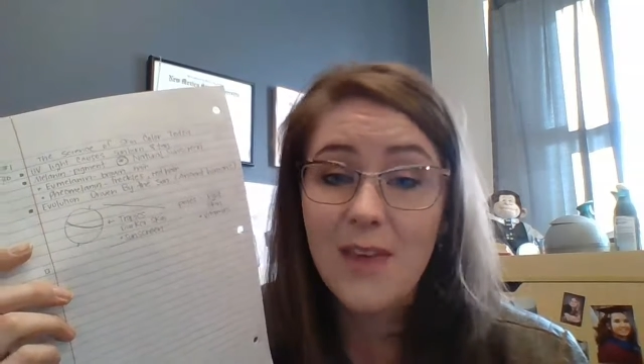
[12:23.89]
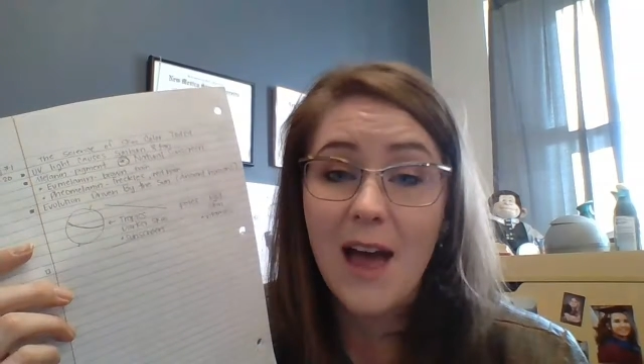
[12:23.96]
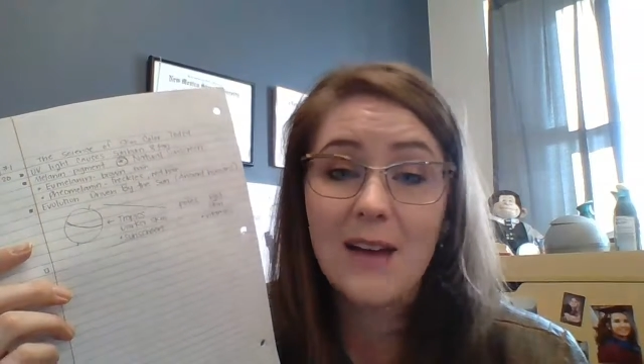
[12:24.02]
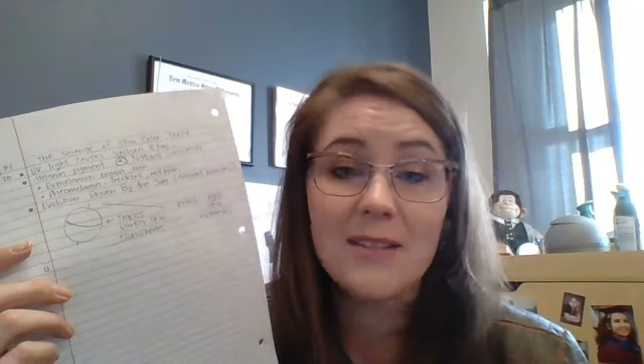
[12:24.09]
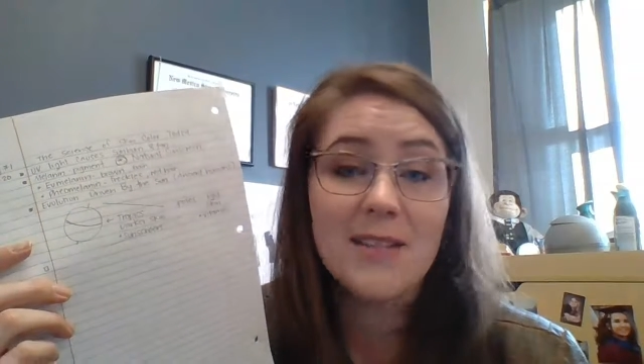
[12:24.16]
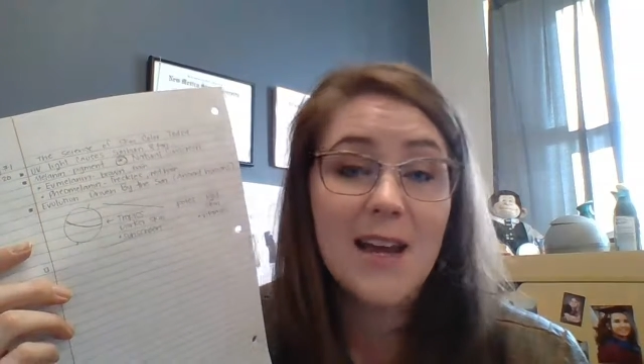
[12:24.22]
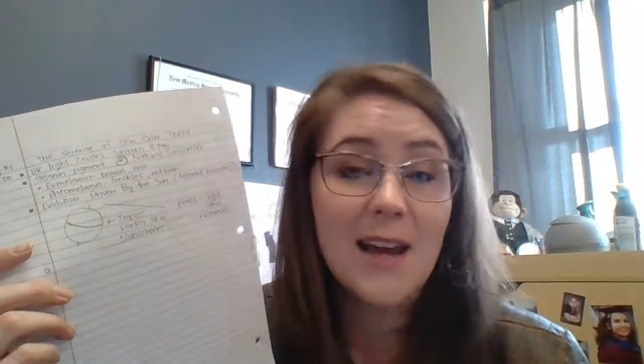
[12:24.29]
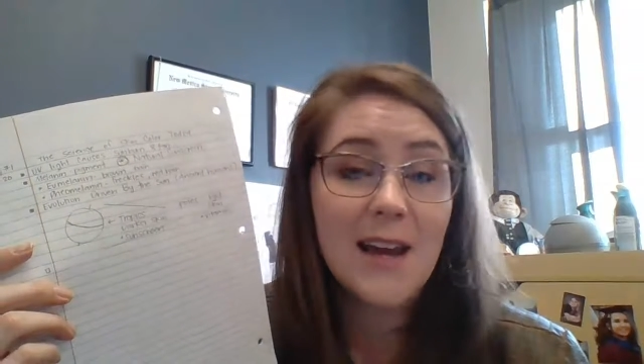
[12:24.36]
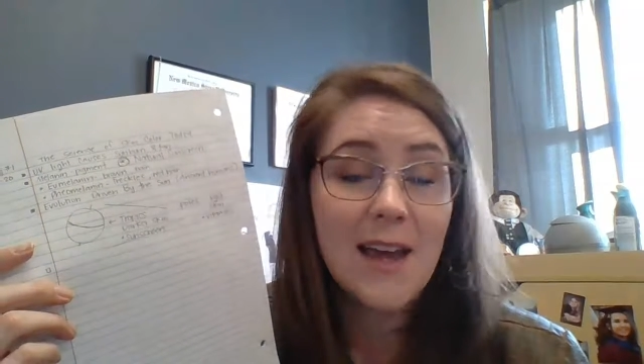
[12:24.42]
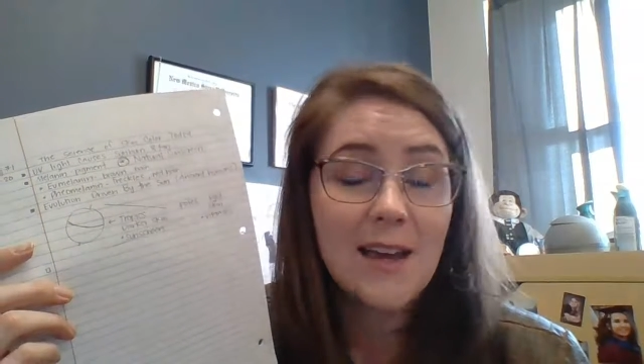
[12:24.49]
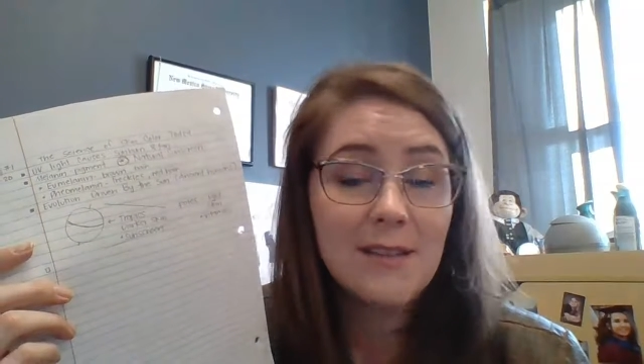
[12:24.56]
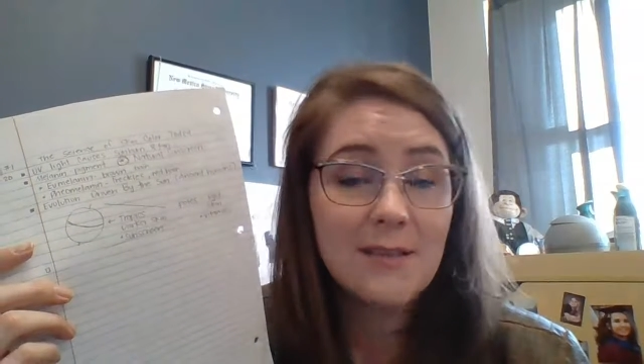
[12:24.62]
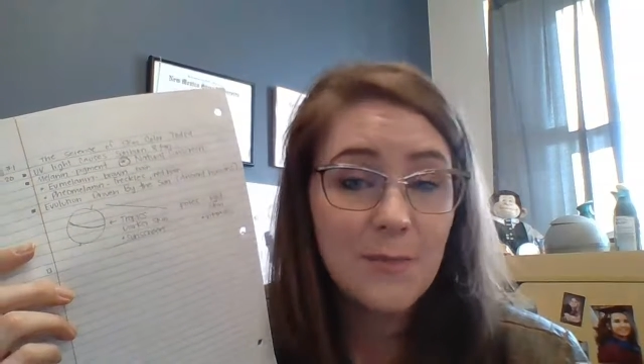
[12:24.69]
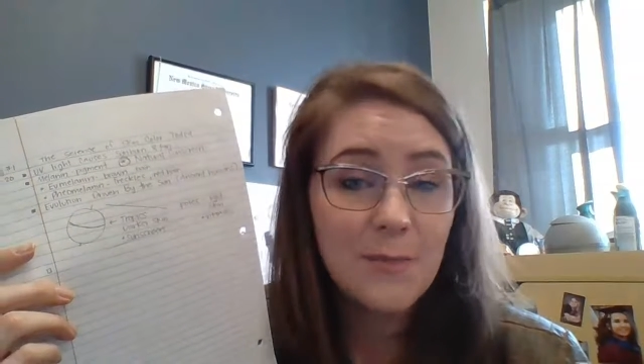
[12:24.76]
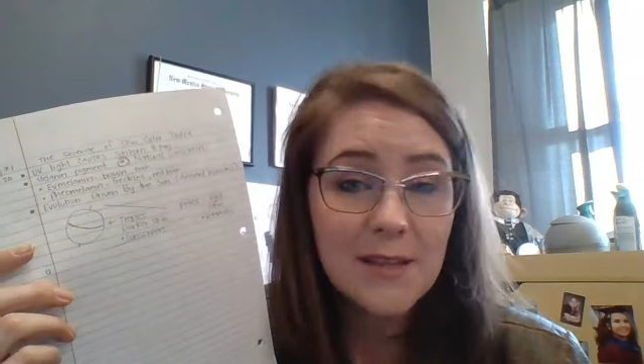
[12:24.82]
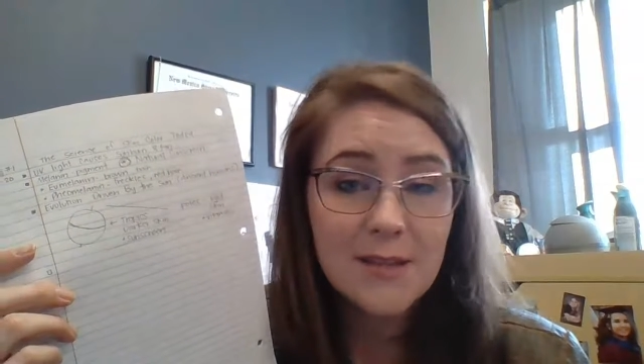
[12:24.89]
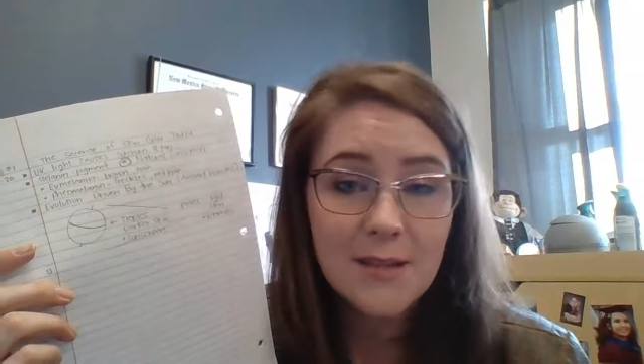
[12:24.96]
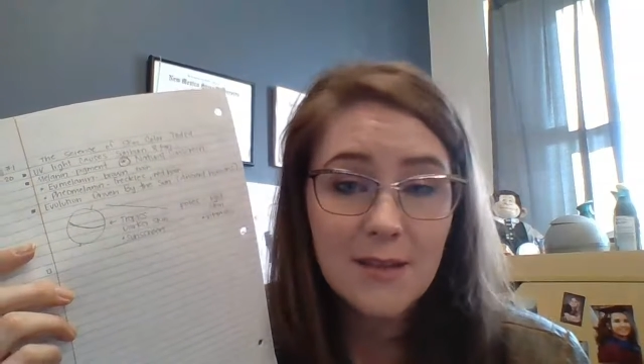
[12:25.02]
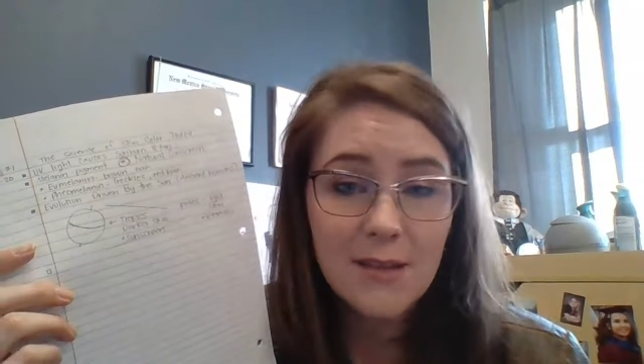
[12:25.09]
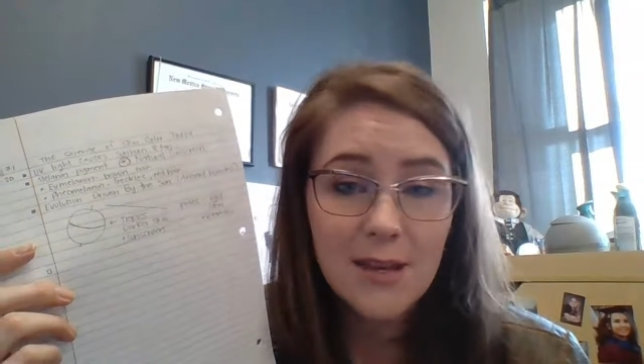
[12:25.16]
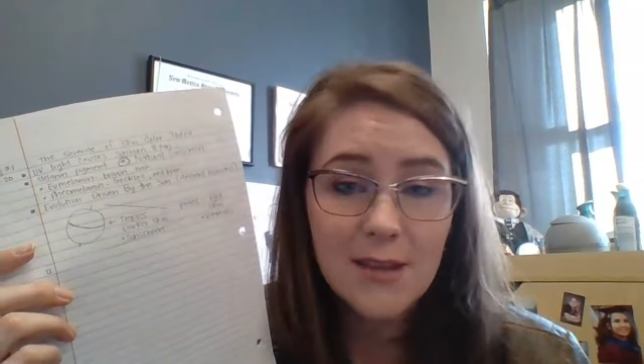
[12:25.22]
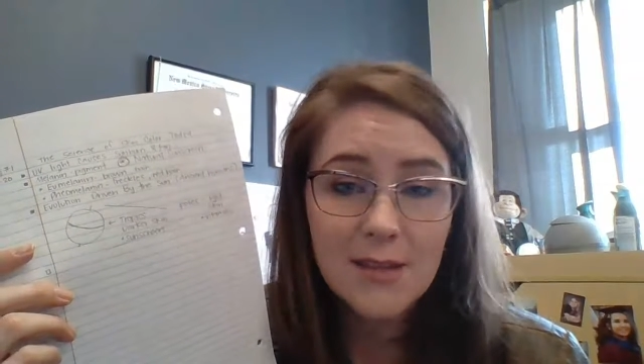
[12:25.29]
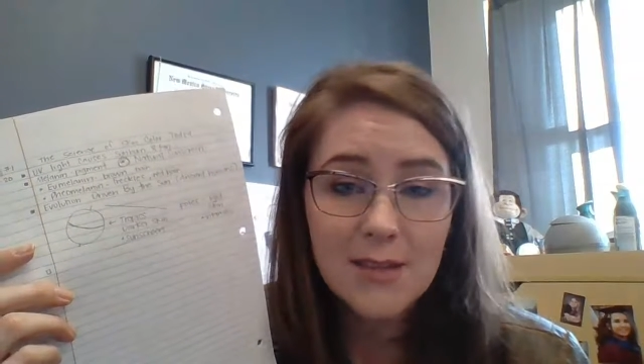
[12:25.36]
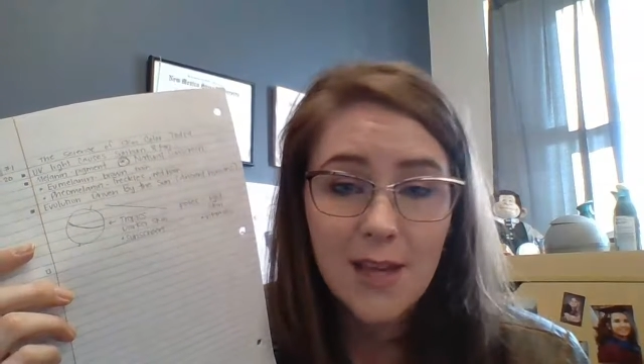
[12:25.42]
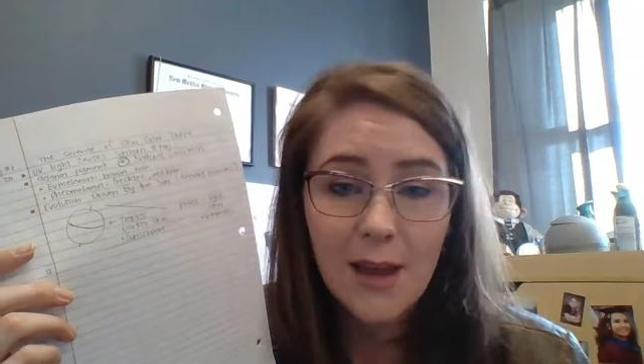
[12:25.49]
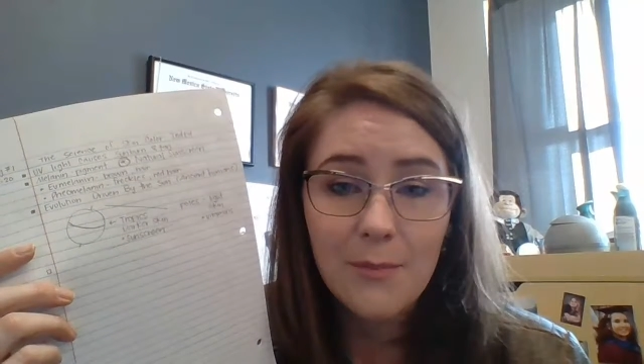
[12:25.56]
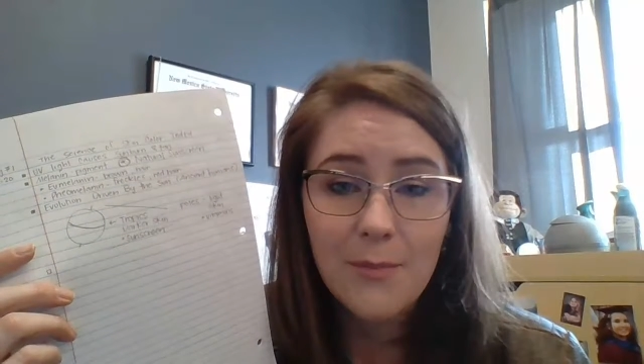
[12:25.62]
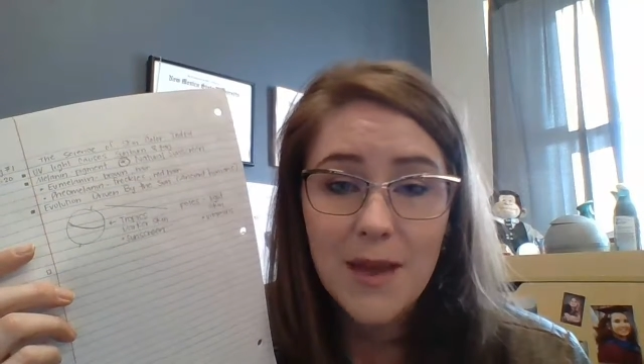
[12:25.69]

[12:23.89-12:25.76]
That DNA is basically the same.